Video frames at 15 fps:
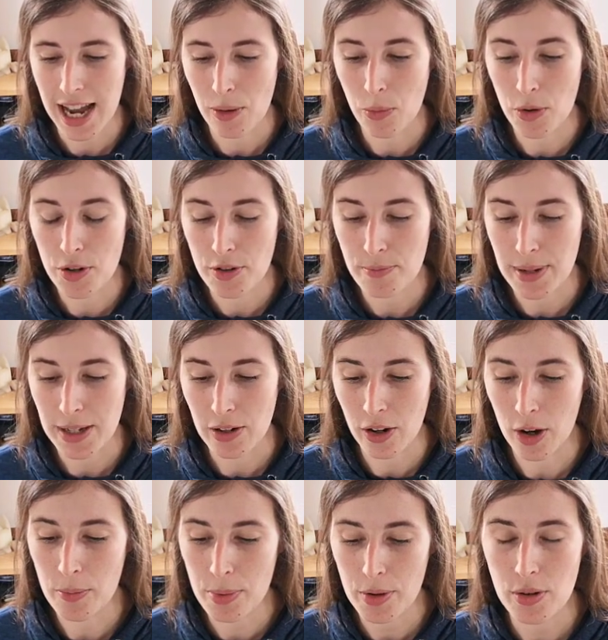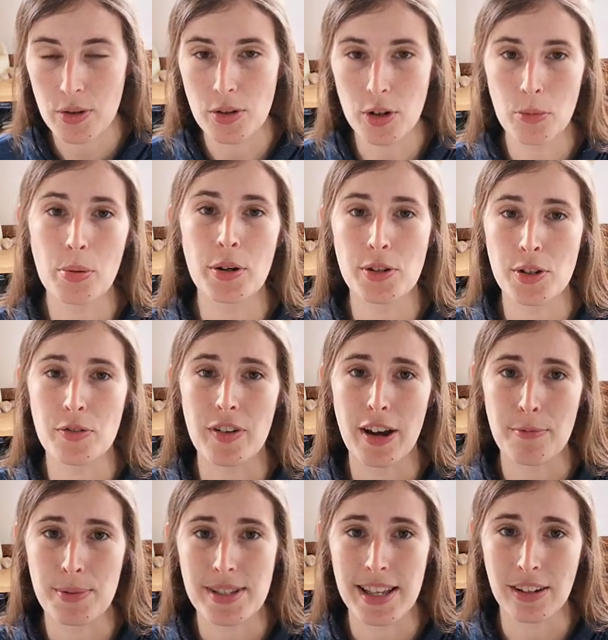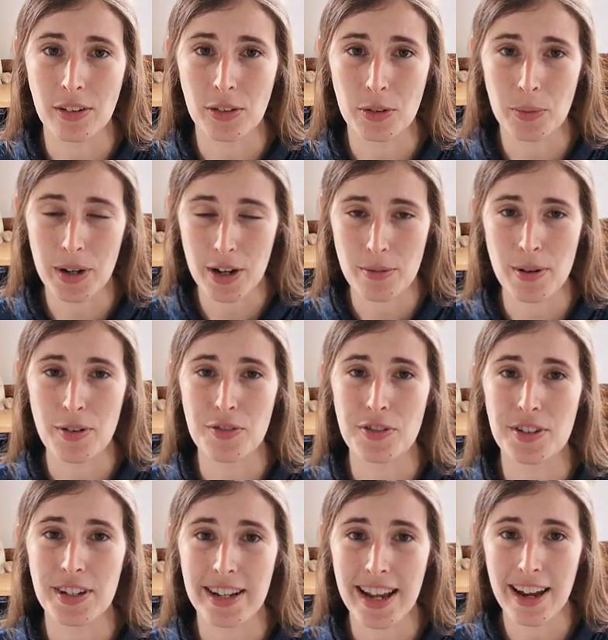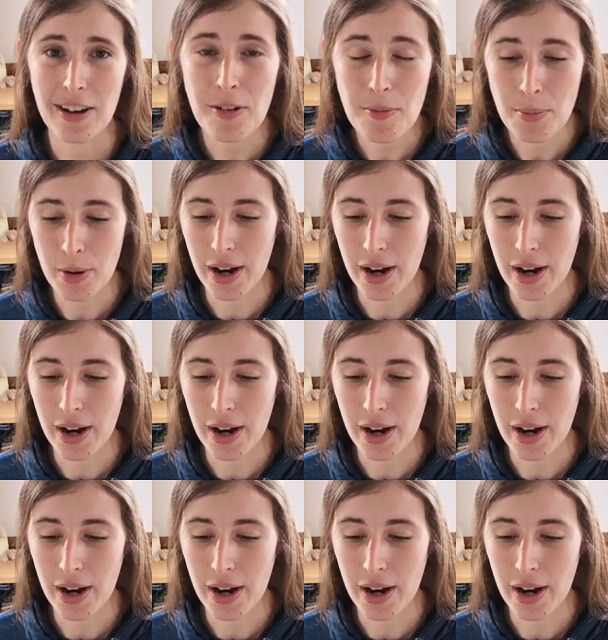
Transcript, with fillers: I would be up 0.25% on the week on my funded account,